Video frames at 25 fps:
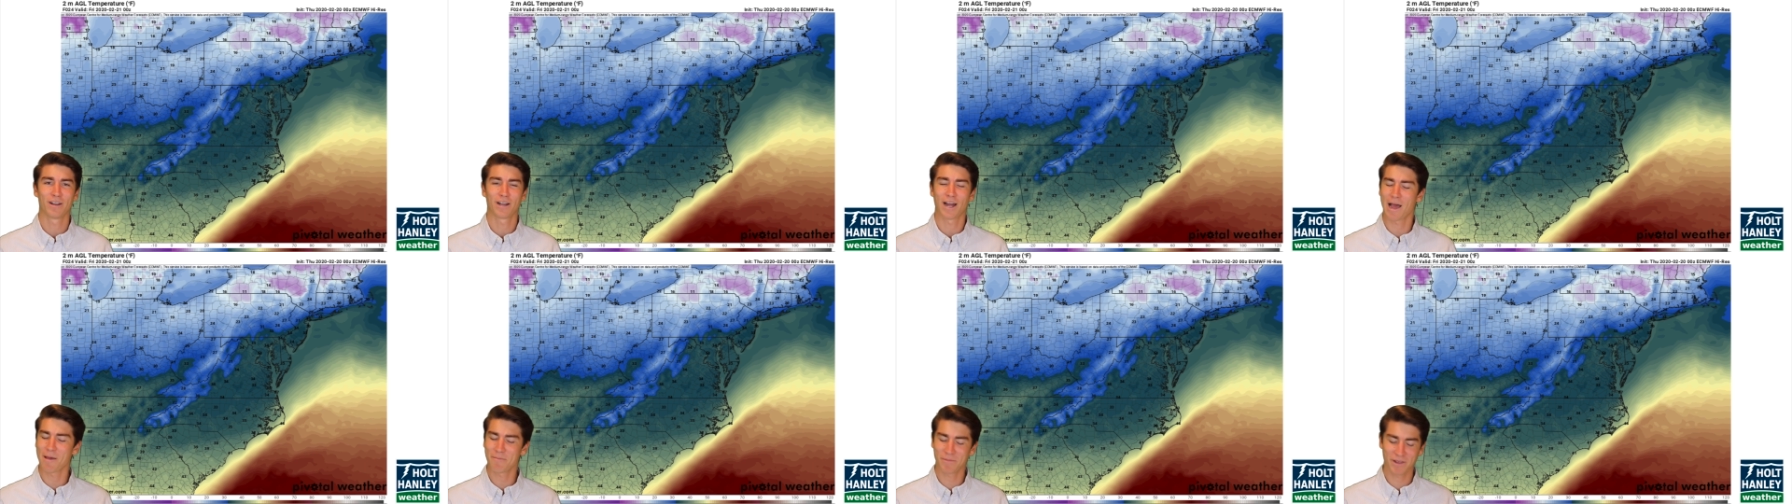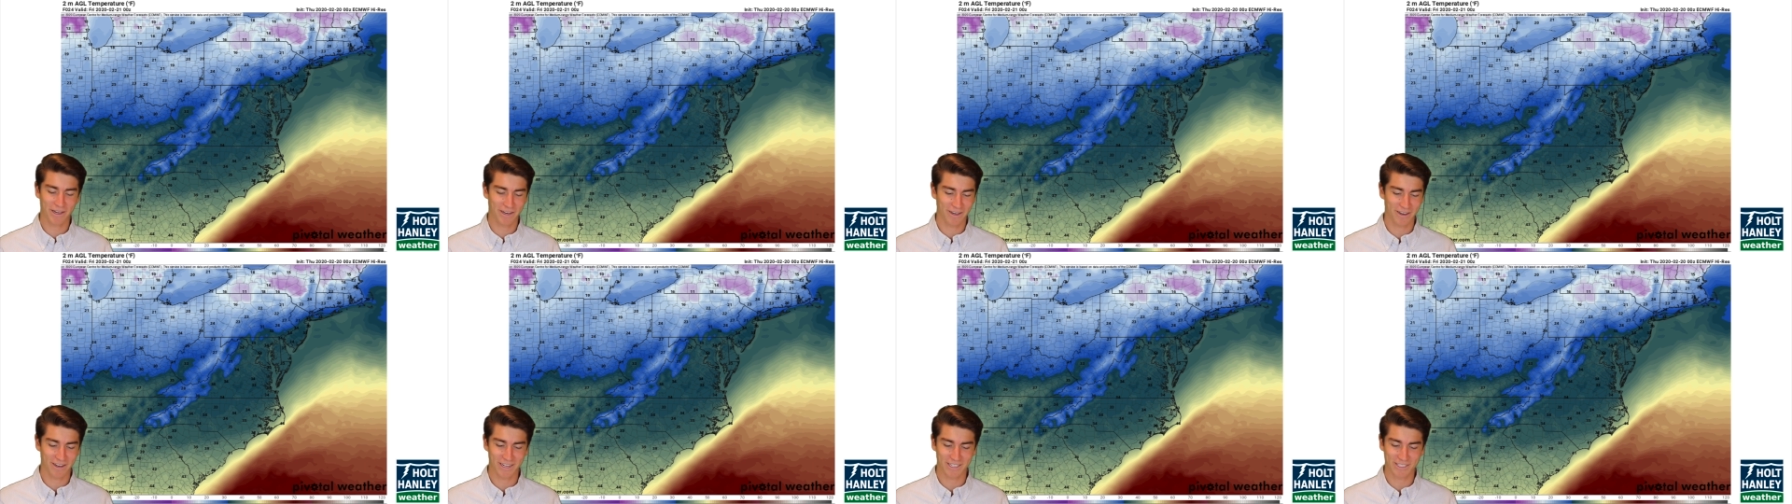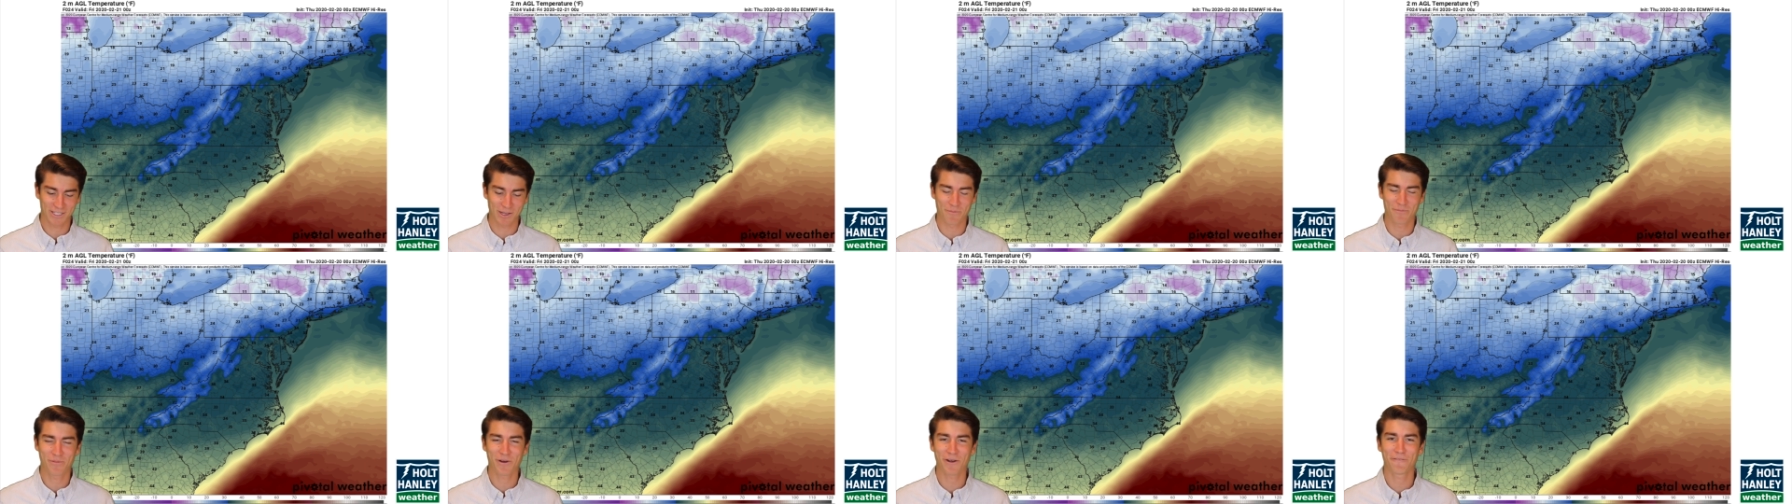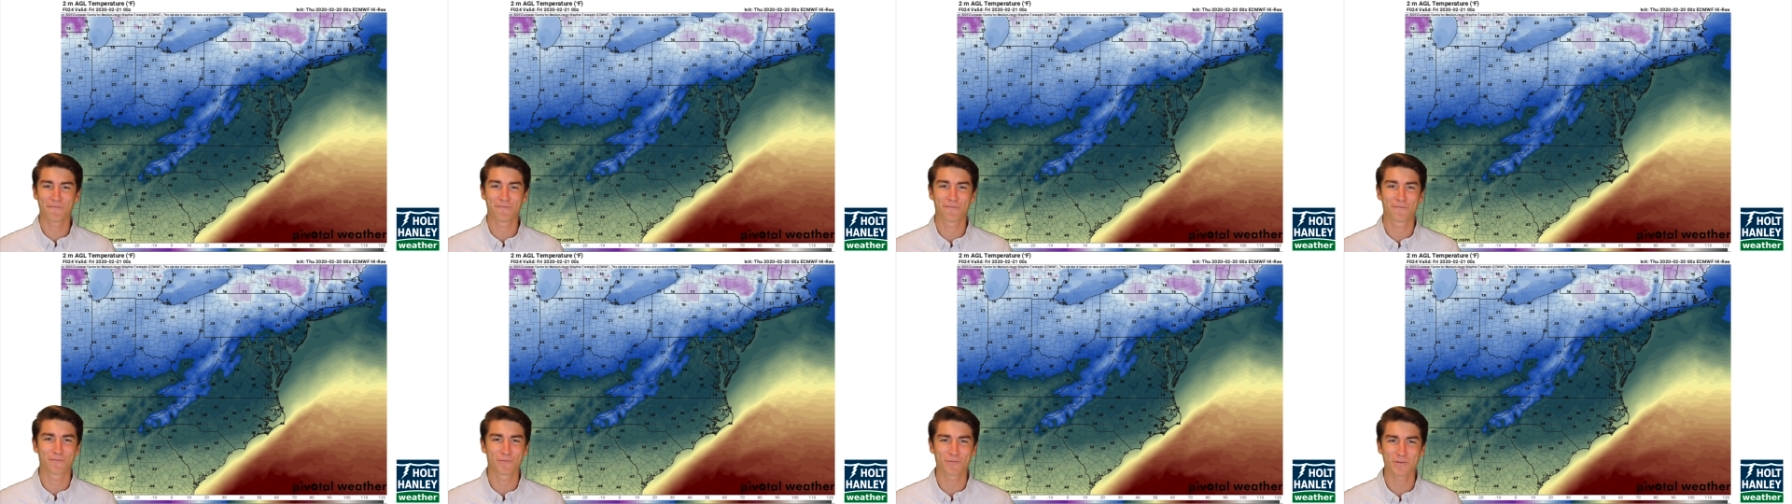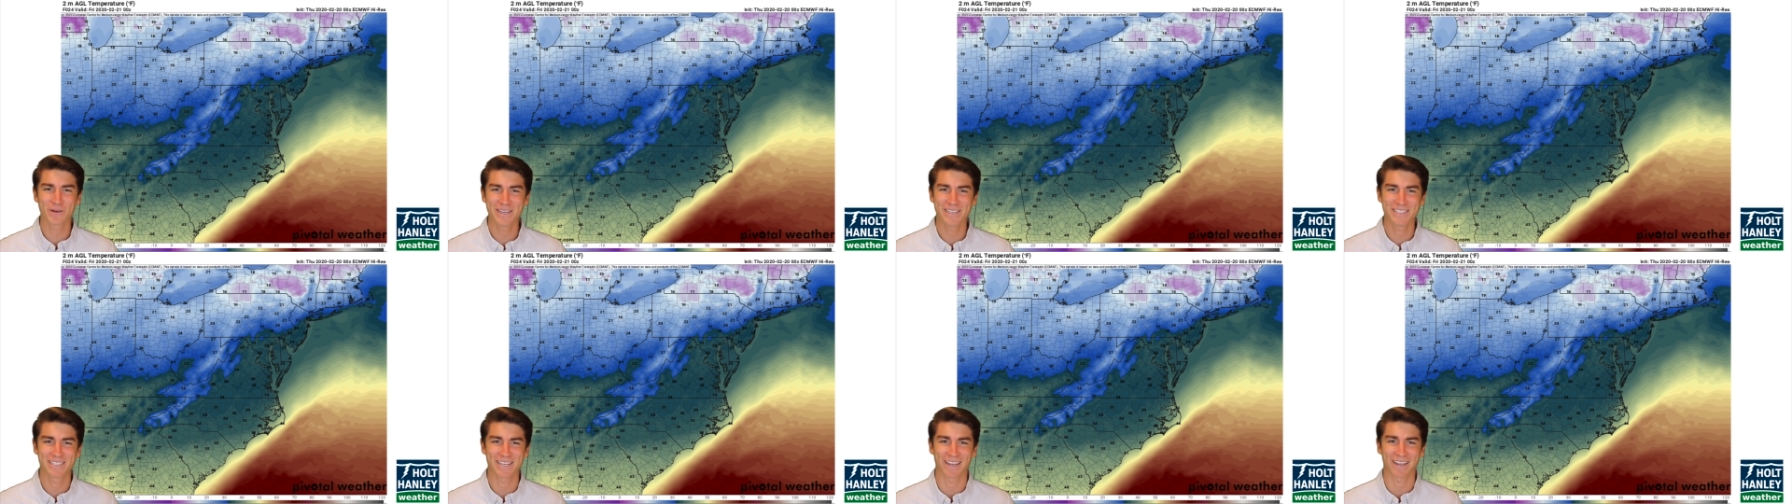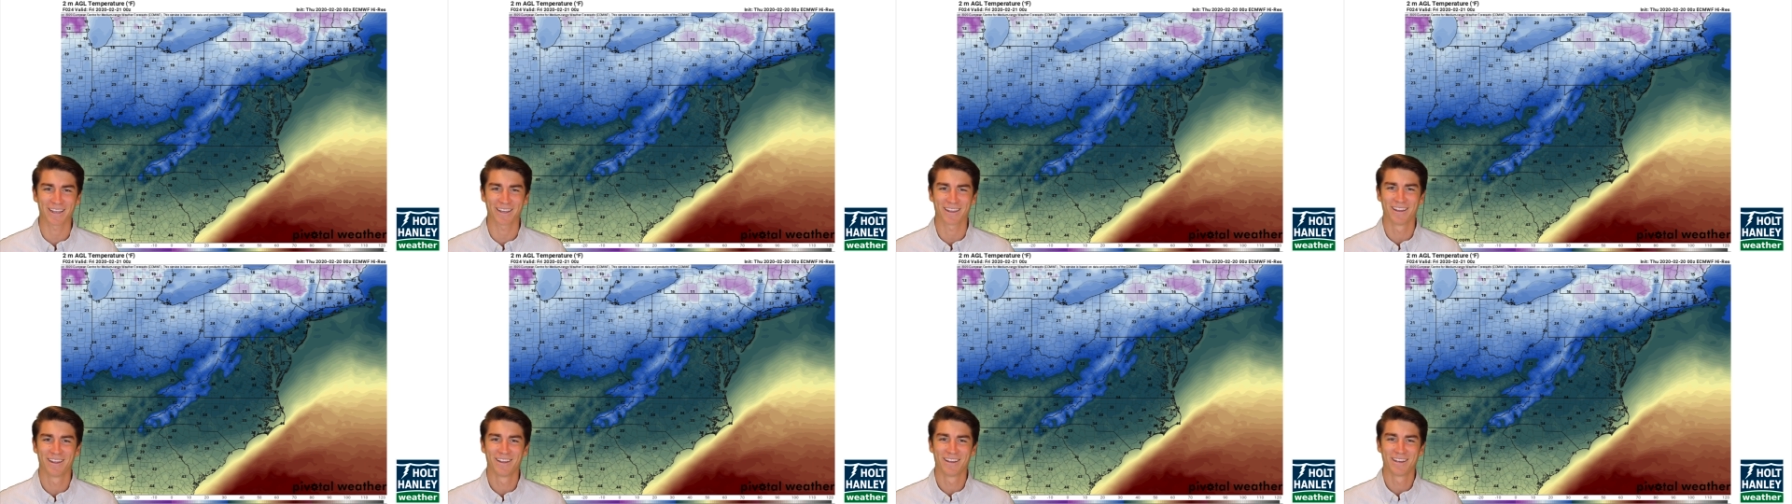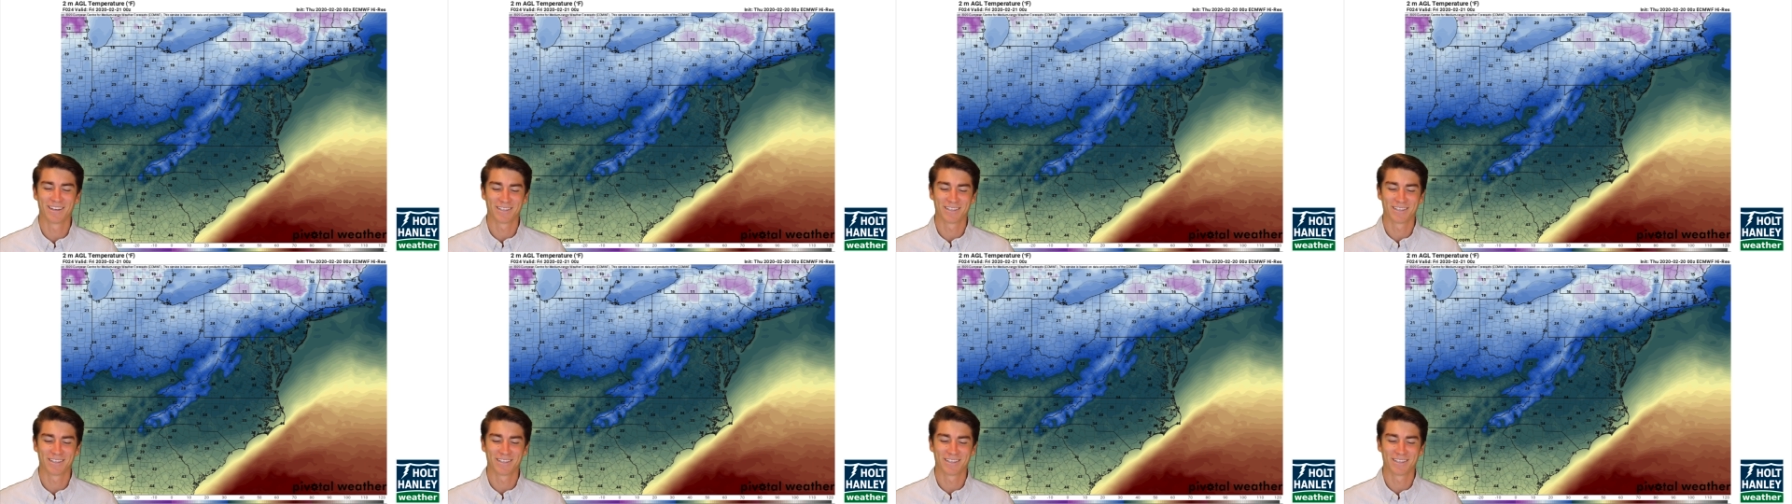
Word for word: I mean, it's above freezing.